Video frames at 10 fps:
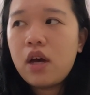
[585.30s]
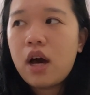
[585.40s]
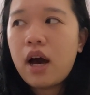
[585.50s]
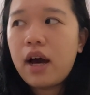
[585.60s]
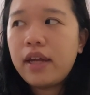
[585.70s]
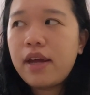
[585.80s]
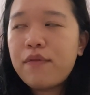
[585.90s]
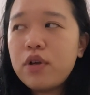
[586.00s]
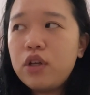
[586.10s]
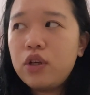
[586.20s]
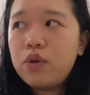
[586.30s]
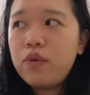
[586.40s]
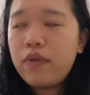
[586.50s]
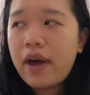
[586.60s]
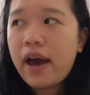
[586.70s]
I never
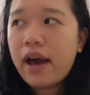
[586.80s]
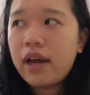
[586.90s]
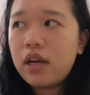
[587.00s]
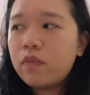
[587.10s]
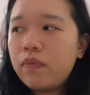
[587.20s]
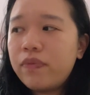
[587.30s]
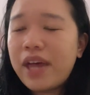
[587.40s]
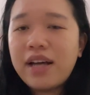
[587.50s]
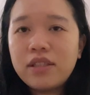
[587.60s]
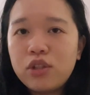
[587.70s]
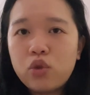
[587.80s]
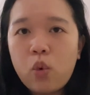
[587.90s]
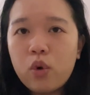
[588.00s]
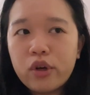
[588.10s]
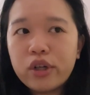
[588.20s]
knew that that
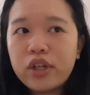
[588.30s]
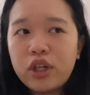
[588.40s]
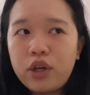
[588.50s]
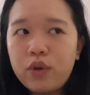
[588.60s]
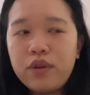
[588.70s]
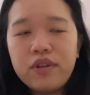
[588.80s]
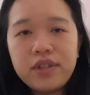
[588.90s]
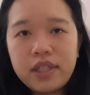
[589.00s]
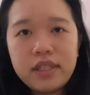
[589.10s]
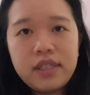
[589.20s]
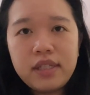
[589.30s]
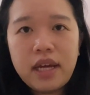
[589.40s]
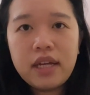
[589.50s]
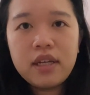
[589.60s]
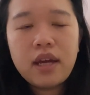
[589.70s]
disorder can go to this
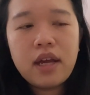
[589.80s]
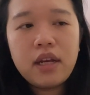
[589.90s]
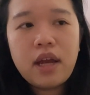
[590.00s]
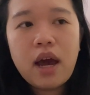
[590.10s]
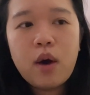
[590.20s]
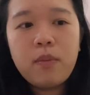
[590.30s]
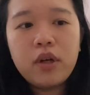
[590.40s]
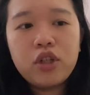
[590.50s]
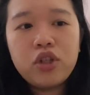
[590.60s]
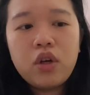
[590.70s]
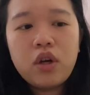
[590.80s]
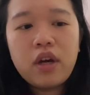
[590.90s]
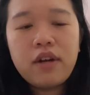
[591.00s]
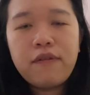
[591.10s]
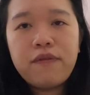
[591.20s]
extent and how much
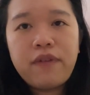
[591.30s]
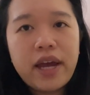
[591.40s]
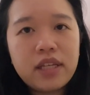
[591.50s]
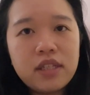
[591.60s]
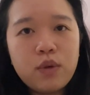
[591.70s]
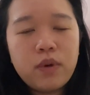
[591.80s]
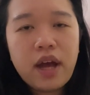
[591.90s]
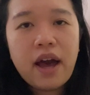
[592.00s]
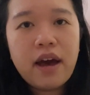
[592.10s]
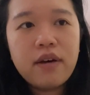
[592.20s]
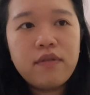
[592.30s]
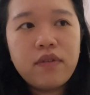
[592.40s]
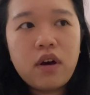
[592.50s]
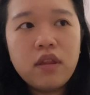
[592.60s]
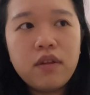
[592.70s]
an effect it would have
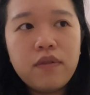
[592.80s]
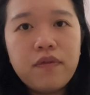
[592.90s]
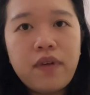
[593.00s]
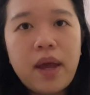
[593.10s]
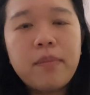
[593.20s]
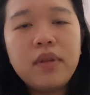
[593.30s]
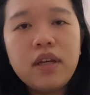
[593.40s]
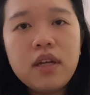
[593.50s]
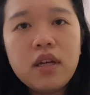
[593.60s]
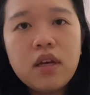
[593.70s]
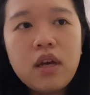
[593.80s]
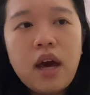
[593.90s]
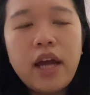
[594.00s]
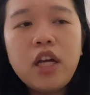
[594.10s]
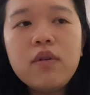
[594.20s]
on the family.
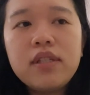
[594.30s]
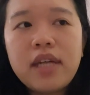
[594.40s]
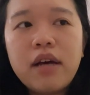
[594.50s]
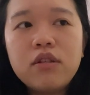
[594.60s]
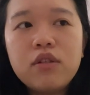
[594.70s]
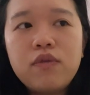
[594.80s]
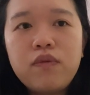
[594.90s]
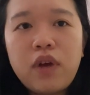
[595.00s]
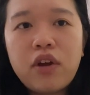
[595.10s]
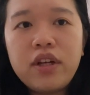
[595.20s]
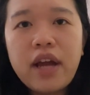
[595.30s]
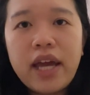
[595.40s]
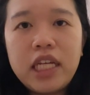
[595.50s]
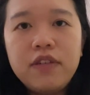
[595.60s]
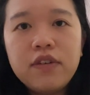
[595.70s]
I know it sounds very
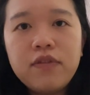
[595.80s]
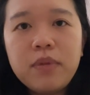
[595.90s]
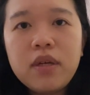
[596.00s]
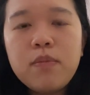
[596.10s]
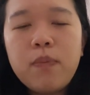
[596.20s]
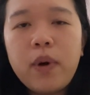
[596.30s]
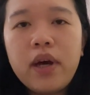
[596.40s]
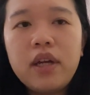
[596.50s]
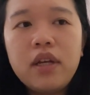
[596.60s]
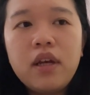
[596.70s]
naive of me, but